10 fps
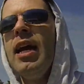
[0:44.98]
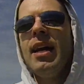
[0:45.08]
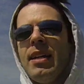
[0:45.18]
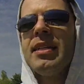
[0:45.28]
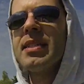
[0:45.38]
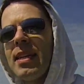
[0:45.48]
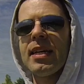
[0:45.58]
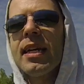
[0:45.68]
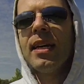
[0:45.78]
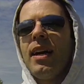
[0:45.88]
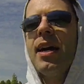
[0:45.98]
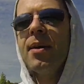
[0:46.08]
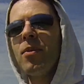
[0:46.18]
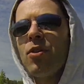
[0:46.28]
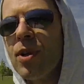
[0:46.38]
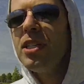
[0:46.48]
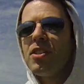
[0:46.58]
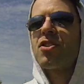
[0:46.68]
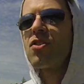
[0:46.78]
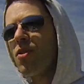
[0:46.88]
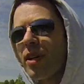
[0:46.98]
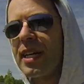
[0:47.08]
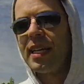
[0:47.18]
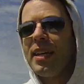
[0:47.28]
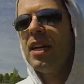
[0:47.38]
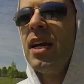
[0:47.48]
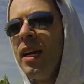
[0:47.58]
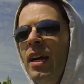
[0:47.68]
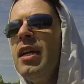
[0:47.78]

And he's like, uh, Hey, I'm going to read you a story, kid,